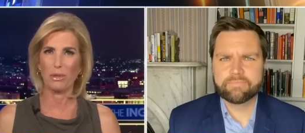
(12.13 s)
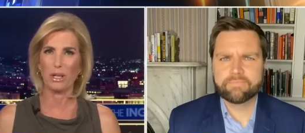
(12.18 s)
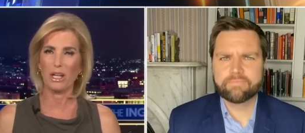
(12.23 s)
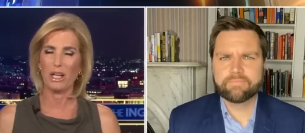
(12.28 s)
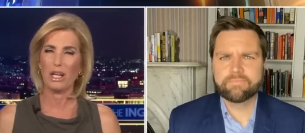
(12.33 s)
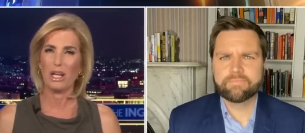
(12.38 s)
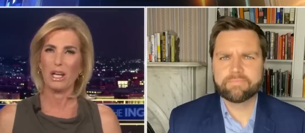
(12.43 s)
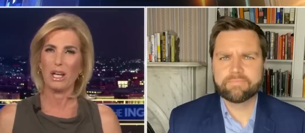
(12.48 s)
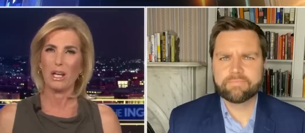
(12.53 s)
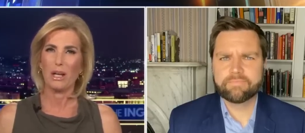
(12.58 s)

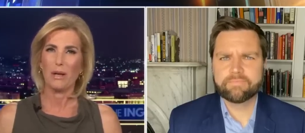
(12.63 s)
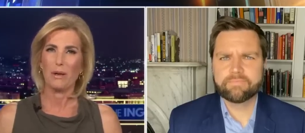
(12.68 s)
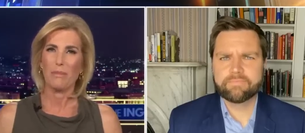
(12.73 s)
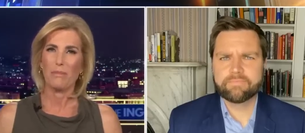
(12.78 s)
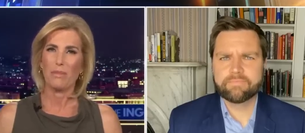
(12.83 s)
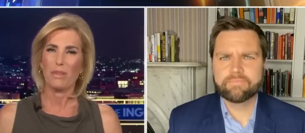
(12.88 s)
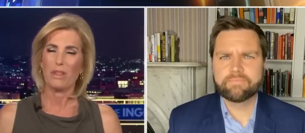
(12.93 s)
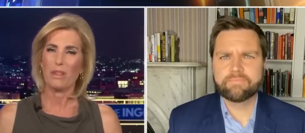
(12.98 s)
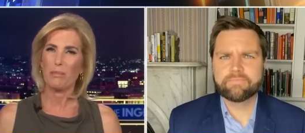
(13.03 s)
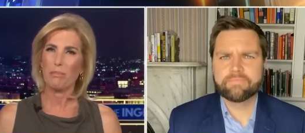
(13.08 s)
Speaker 1: But
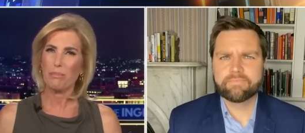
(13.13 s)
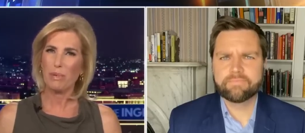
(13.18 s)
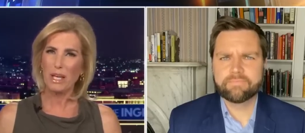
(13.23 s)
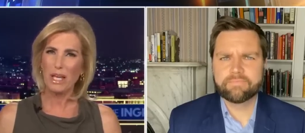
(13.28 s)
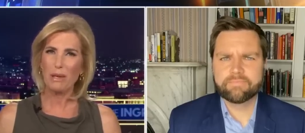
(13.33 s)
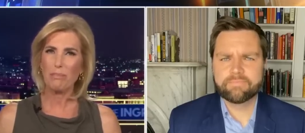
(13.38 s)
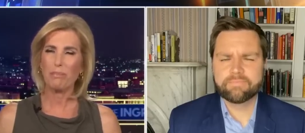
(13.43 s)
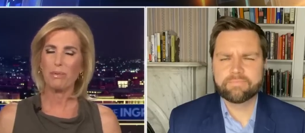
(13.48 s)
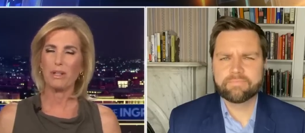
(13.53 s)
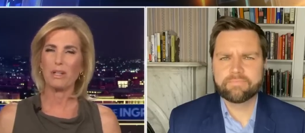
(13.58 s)
the
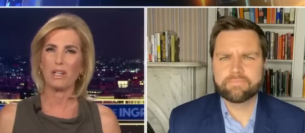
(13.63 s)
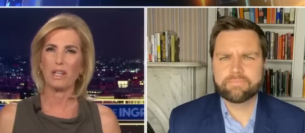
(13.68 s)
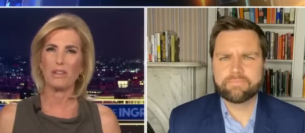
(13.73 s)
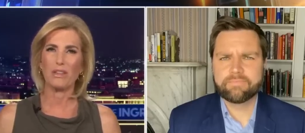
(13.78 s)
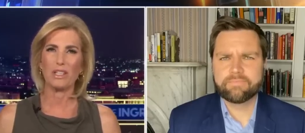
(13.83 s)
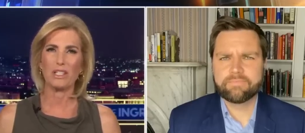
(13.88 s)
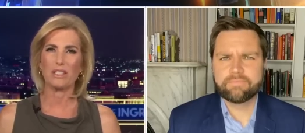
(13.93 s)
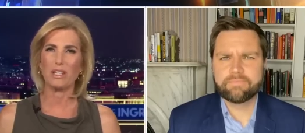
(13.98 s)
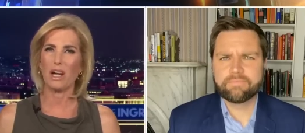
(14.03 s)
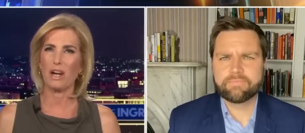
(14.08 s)
people in
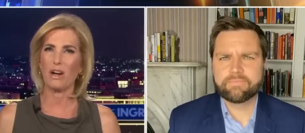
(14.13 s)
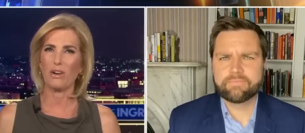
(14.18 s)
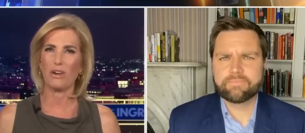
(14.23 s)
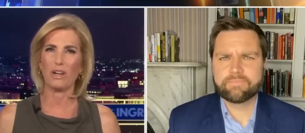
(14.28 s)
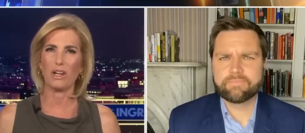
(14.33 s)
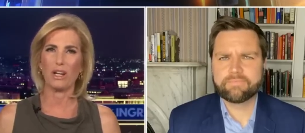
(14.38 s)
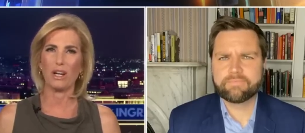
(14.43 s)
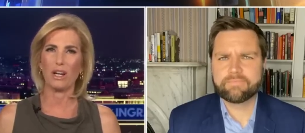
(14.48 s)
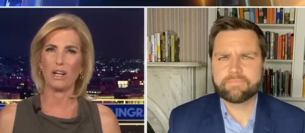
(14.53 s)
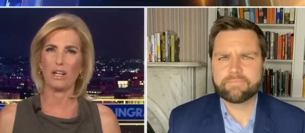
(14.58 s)
this
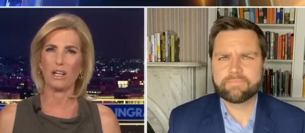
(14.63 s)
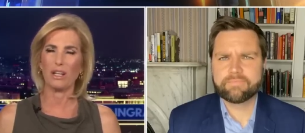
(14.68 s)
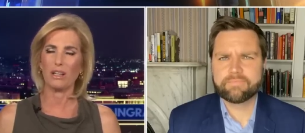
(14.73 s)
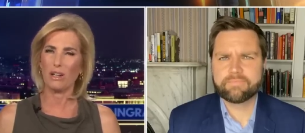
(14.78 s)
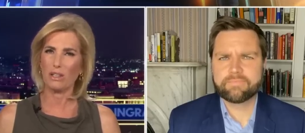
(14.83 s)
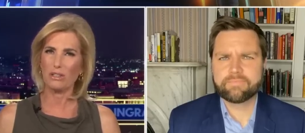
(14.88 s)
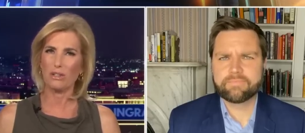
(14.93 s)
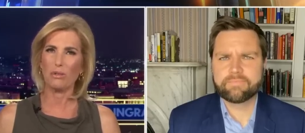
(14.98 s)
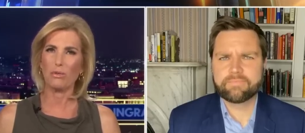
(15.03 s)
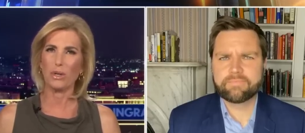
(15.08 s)
area, and
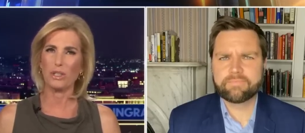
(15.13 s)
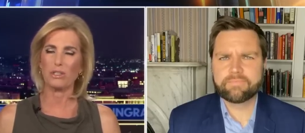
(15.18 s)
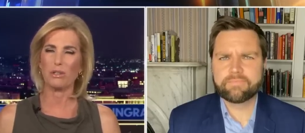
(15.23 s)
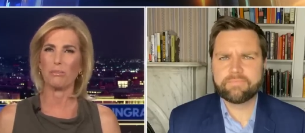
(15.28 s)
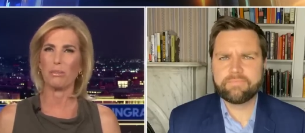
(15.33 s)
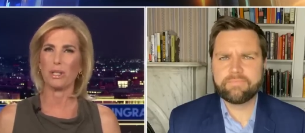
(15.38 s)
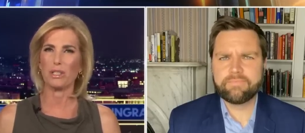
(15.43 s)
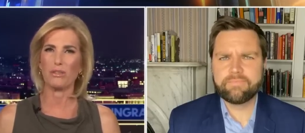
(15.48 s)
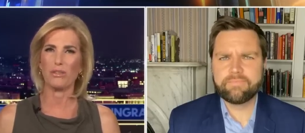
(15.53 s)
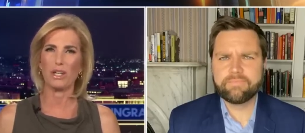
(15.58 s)
also in
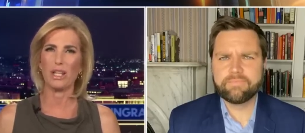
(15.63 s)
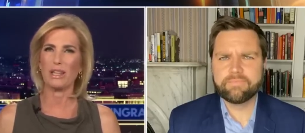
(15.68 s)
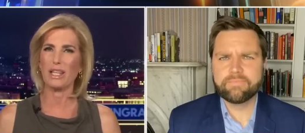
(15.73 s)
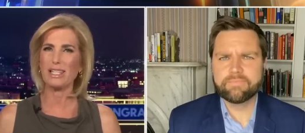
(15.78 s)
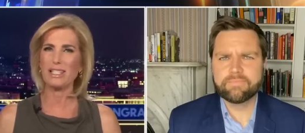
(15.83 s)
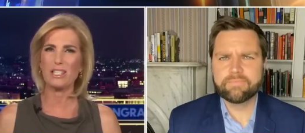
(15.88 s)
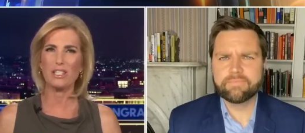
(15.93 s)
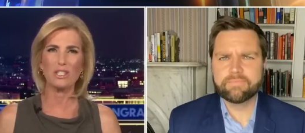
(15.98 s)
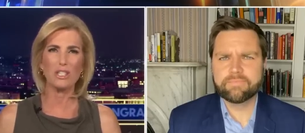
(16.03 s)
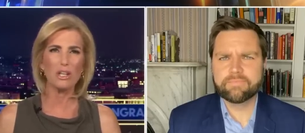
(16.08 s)
western Pennsylvania, they
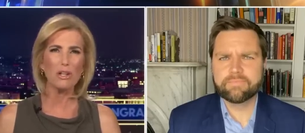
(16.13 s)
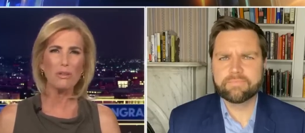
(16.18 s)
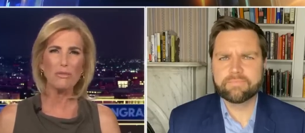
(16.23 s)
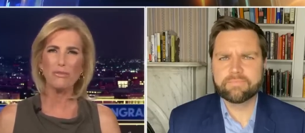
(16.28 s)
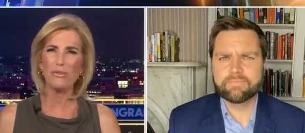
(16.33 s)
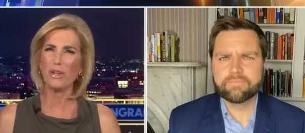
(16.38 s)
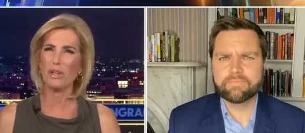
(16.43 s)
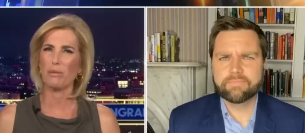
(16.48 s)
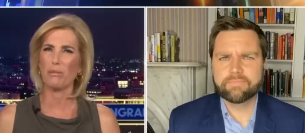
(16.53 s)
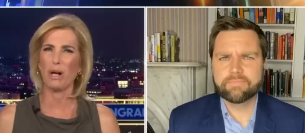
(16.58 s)
still
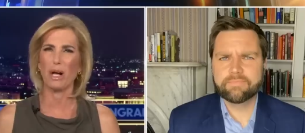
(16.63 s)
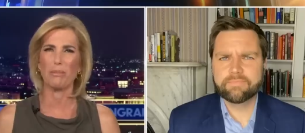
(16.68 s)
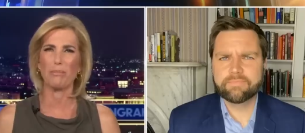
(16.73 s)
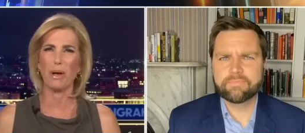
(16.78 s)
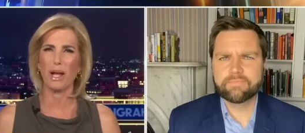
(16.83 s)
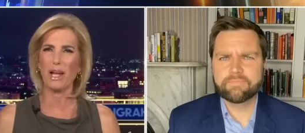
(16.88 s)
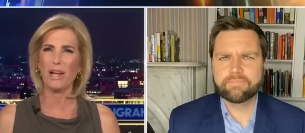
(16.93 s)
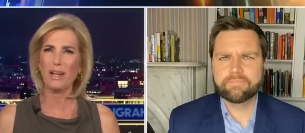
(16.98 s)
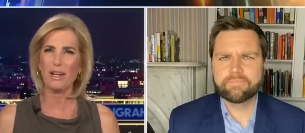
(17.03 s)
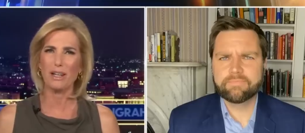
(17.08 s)
feel
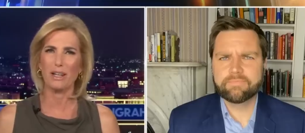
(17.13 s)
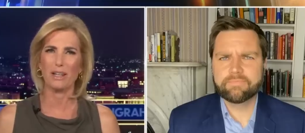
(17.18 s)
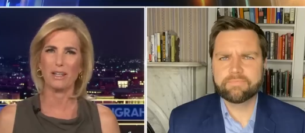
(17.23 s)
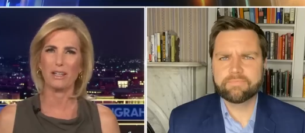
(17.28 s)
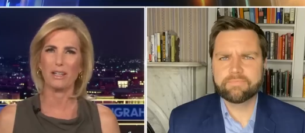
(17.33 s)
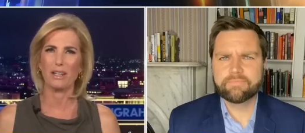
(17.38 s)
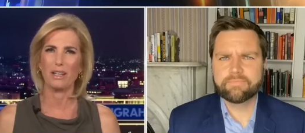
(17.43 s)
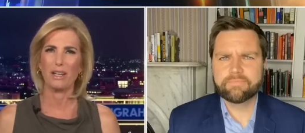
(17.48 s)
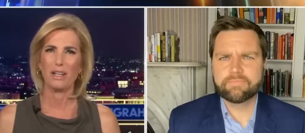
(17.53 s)
abandoned.